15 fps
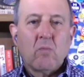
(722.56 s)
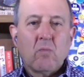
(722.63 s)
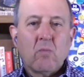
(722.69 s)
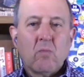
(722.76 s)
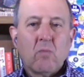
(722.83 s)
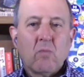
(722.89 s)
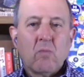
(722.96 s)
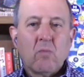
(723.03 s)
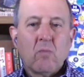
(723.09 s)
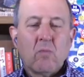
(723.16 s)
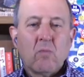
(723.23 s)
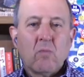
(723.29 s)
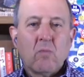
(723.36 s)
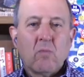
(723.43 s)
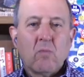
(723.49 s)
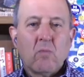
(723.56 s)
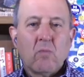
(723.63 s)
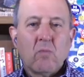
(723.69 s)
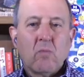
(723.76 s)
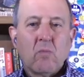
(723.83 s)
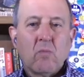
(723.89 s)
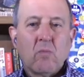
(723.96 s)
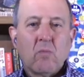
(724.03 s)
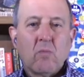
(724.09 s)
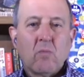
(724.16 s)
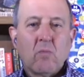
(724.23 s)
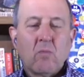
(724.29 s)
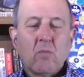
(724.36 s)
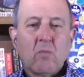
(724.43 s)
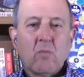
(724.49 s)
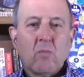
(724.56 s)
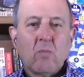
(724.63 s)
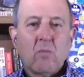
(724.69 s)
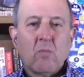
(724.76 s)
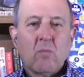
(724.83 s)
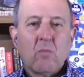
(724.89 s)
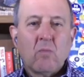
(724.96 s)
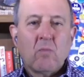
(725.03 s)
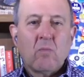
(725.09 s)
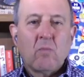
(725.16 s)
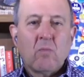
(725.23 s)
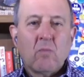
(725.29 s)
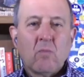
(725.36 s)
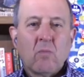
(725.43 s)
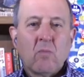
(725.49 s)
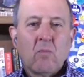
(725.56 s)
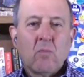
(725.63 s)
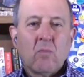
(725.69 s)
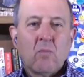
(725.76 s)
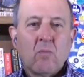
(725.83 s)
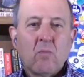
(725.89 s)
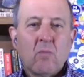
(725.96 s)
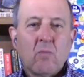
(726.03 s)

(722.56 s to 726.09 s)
(not speaking)